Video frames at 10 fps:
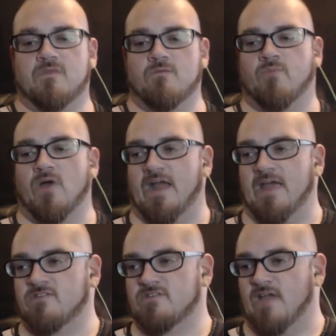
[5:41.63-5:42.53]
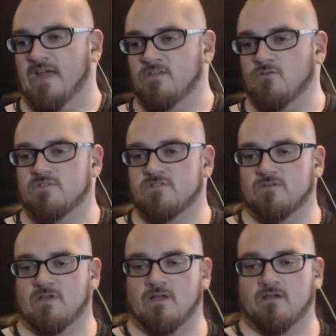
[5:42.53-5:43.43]
But I used
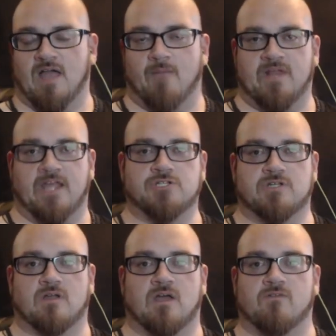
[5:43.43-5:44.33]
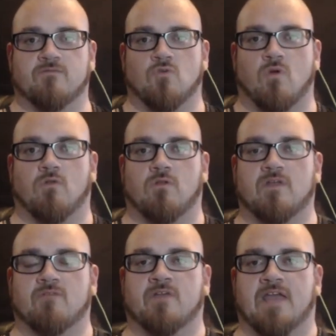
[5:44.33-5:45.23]
a combination of normal
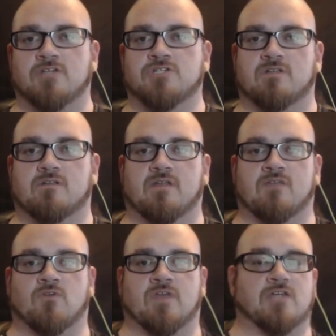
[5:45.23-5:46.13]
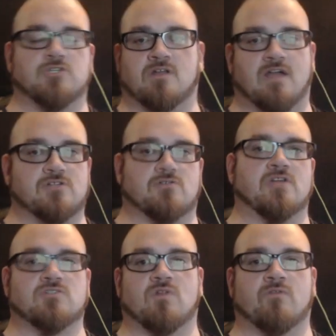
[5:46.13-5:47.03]
invocation,
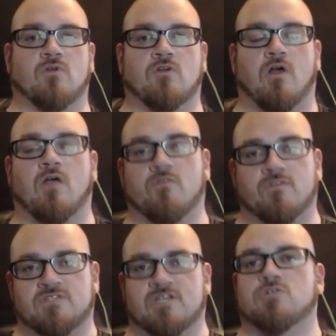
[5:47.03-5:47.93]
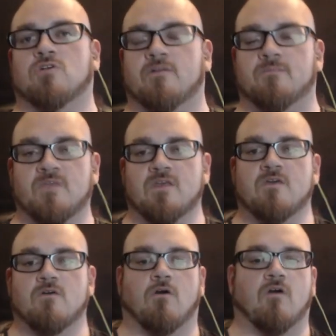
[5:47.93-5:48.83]
conjuration, whatever you want to call it, with a sigil and
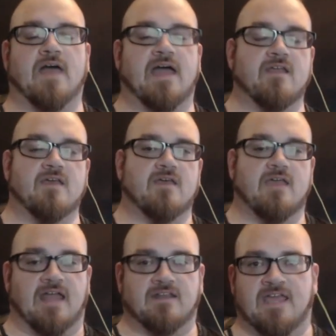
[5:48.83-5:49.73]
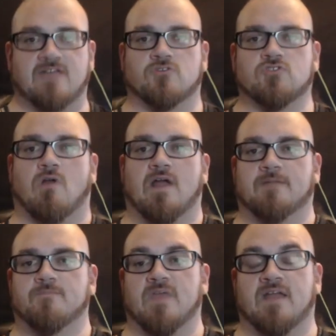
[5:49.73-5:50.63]
all that, and candle scrying.
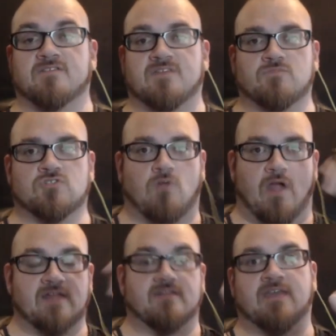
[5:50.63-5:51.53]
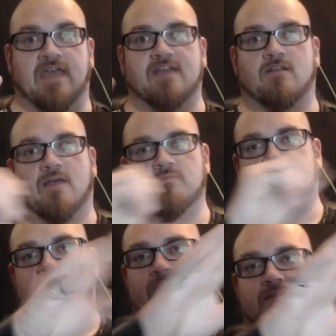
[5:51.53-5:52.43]
And as I'm scrying into the candle, I'm
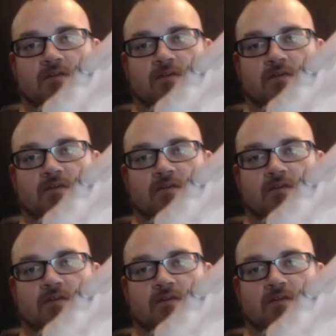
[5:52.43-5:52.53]
seeing,